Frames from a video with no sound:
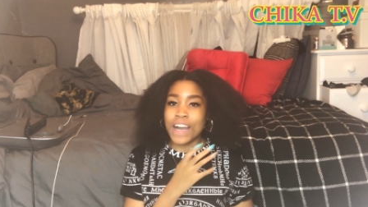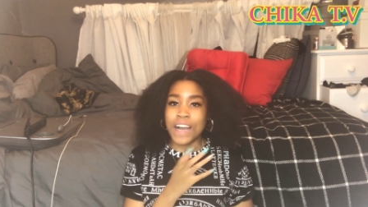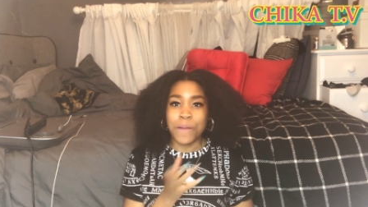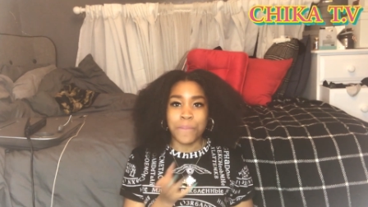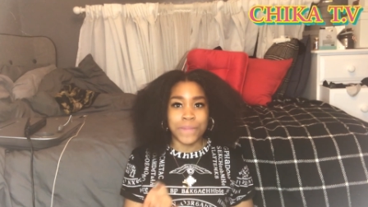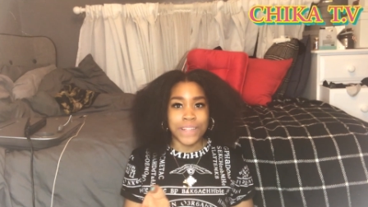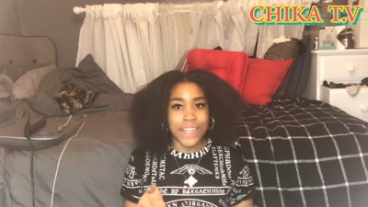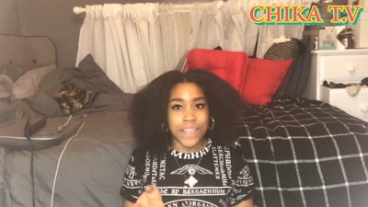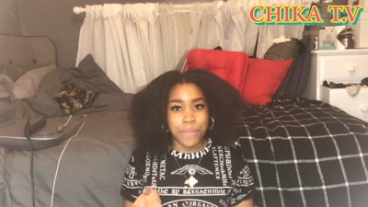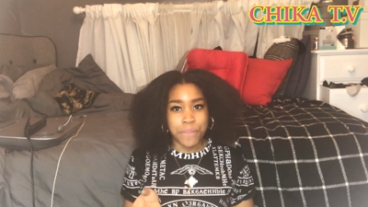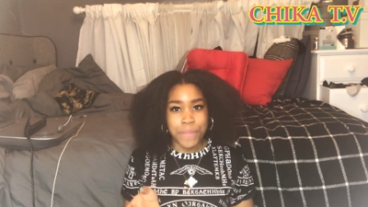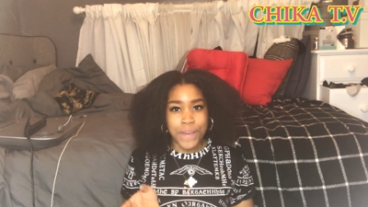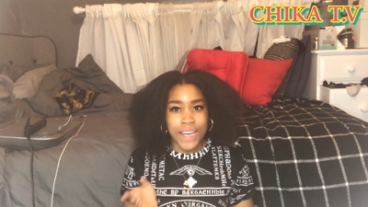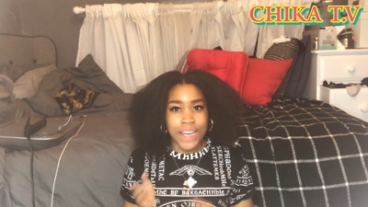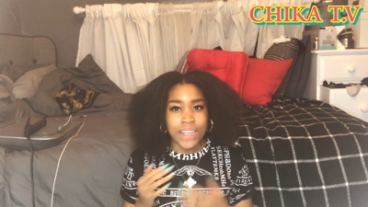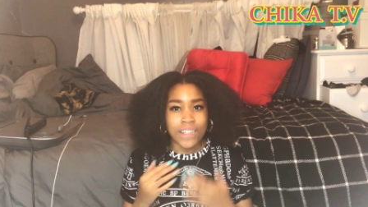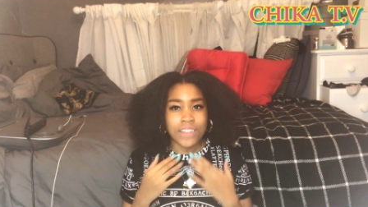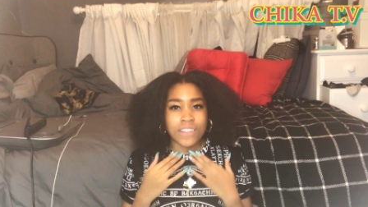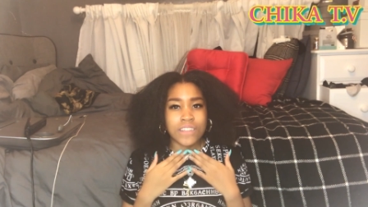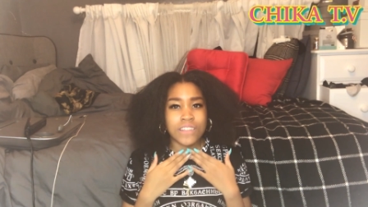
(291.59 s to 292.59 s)
I'm laid
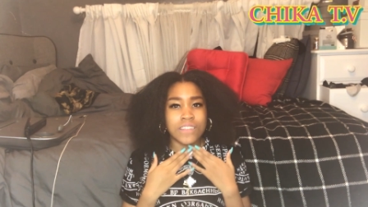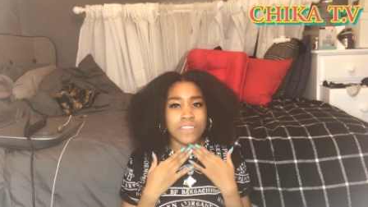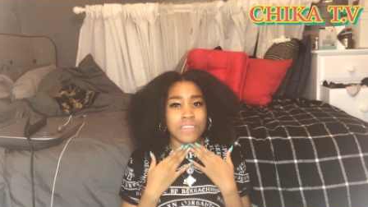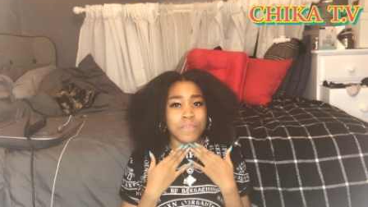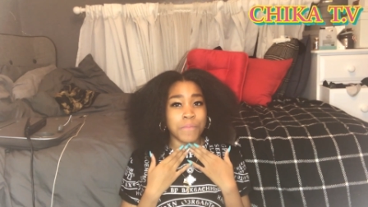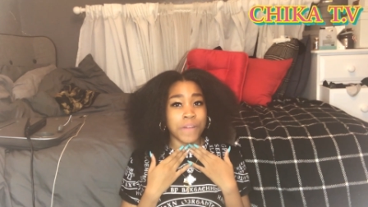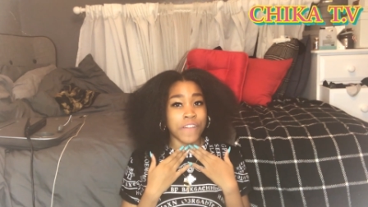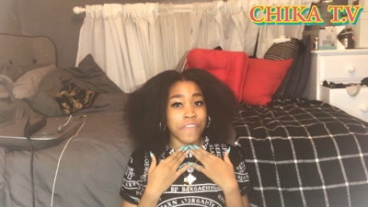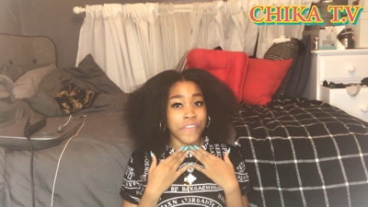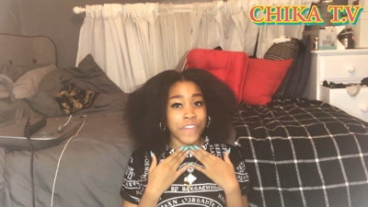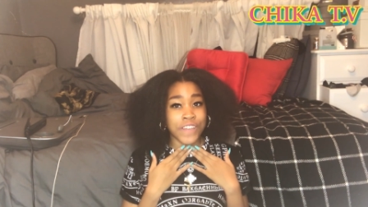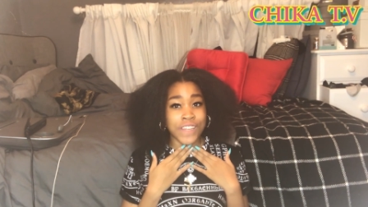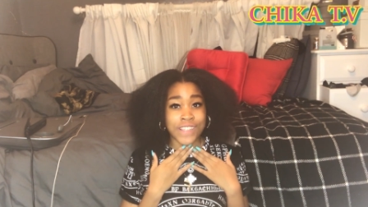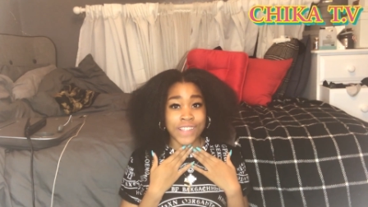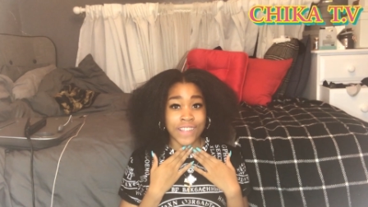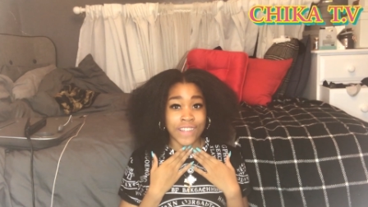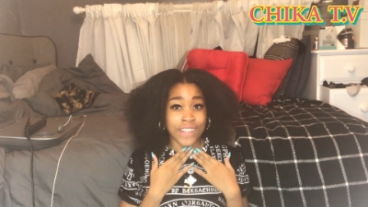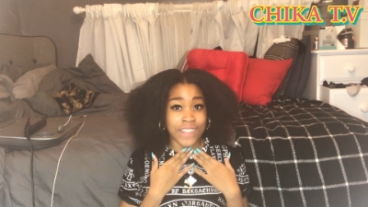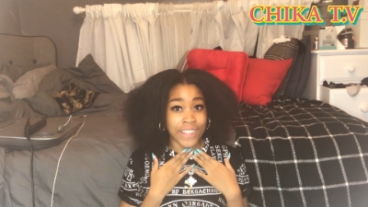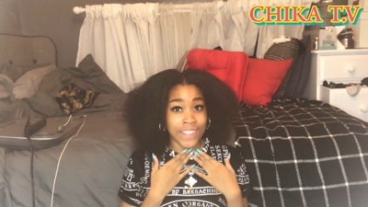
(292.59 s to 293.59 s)
back. My throat
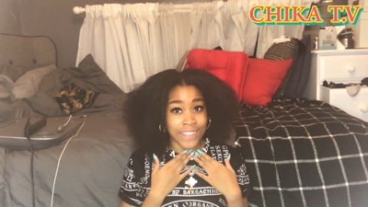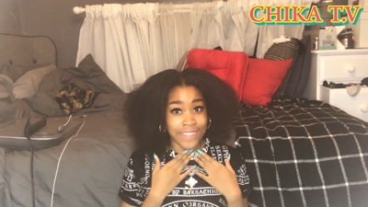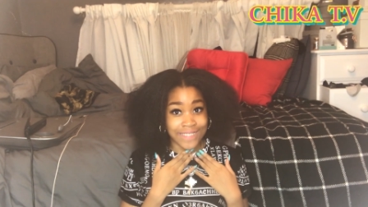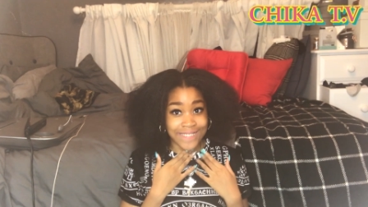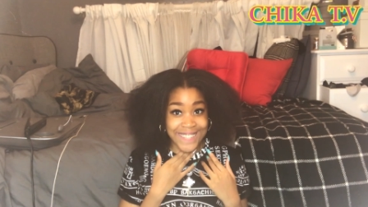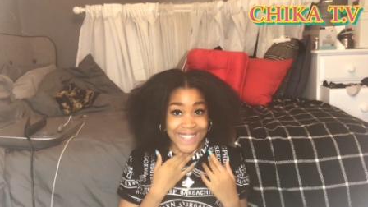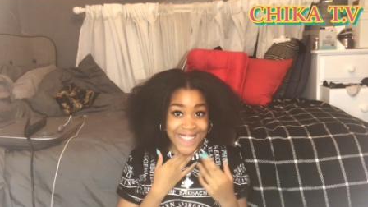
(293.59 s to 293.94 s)
is hurting.